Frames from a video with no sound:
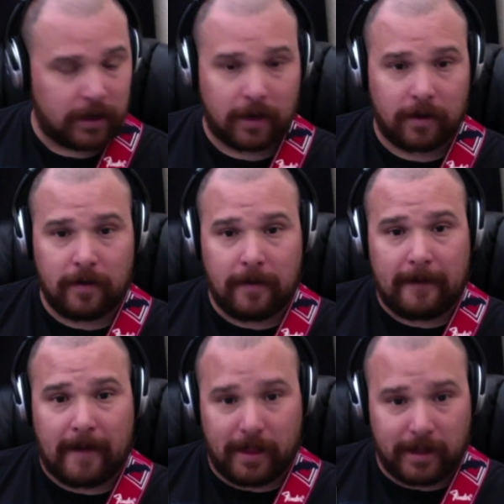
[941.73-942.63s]
Okay,
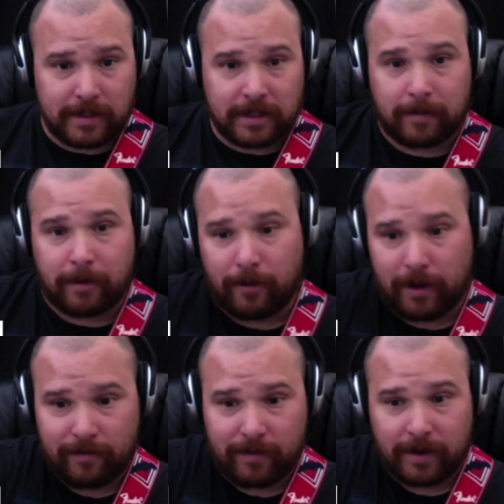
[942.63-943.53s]
I like to take my
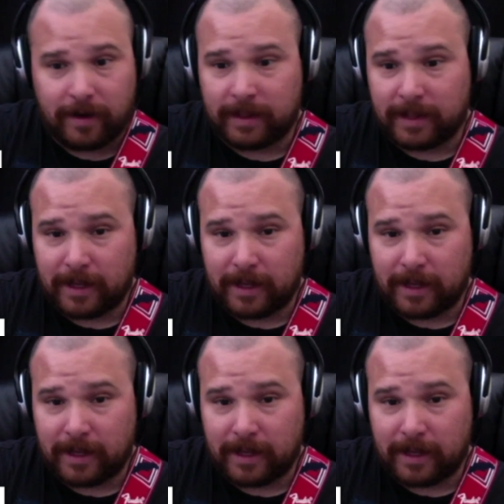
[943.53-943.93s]
ring finger and